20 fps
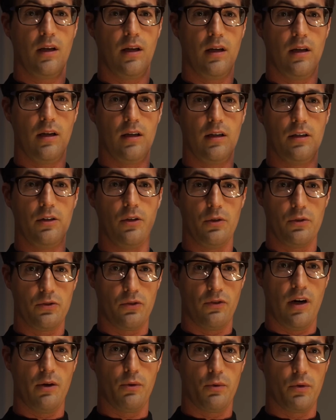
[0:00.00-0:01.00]
And, you know, it was
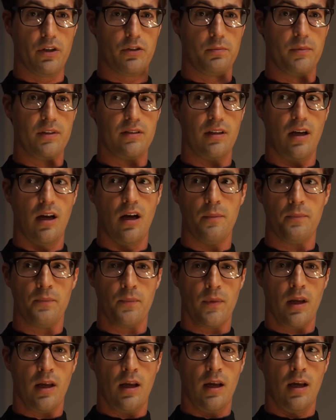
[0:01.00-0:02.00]
around Christmas time.
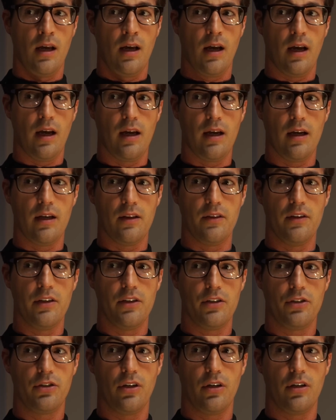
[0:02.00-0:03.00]
And
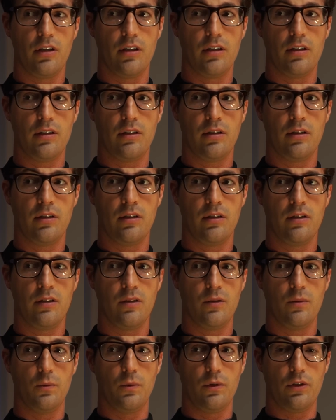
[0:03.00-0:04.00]
this shirt
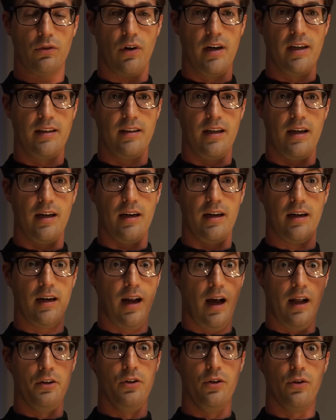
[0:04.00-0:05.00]
was right there. And
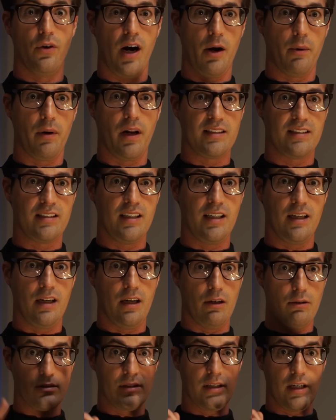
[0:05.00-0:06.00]
I knew right when I seen it,
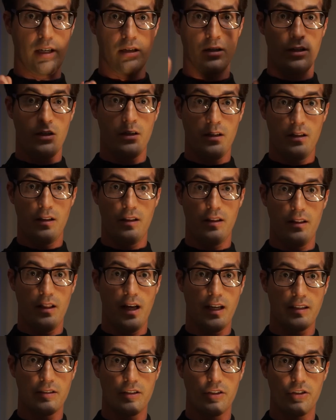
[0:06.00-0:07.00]
I was like,
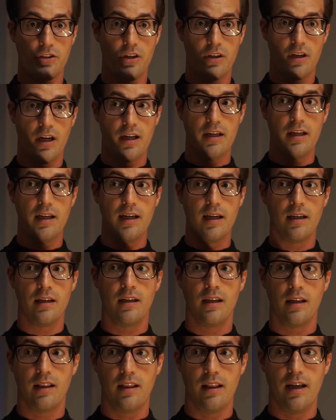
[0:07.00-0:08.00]
that's the shirt I need.
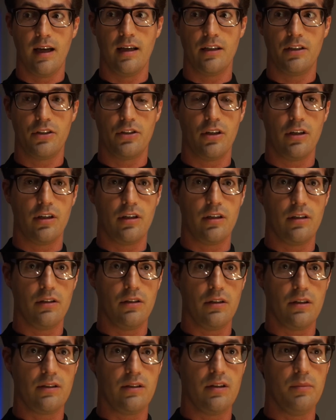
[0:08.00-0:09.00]
That shirt
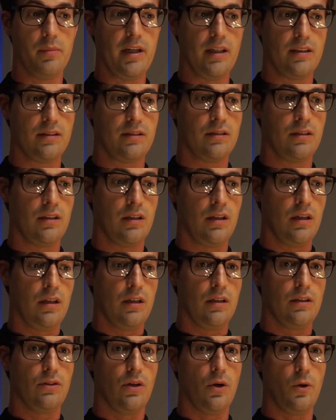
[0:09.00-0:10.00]
looks the best.
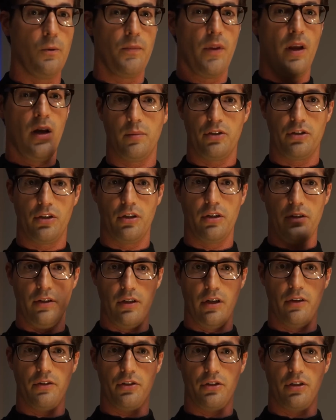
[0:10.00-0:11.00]
So I'm going to show you
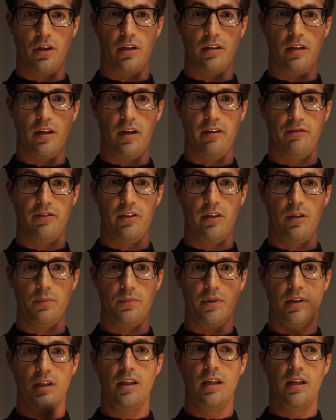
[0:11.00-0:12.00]
the other shirt that I
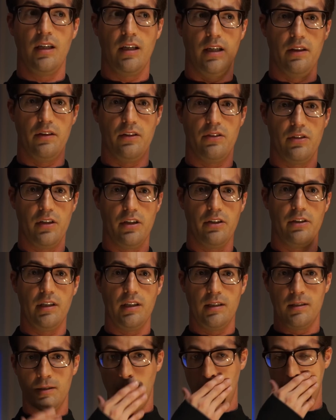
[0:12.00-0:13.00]
filmed in the
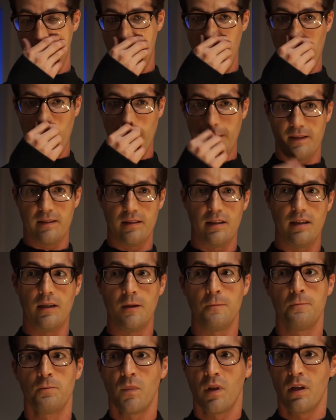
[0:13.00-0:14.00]
series and
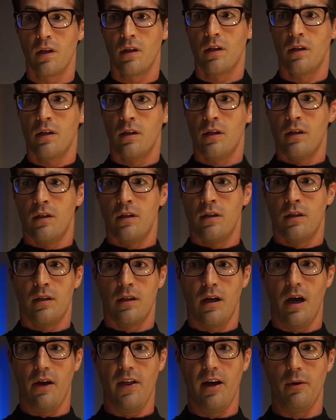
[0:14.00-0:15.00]
see
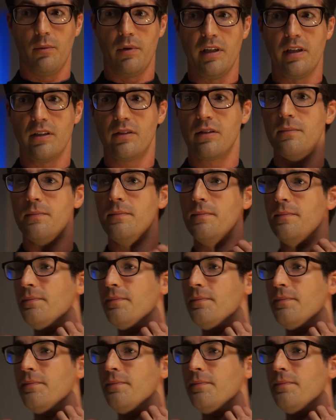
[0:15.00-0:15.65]
how that one is.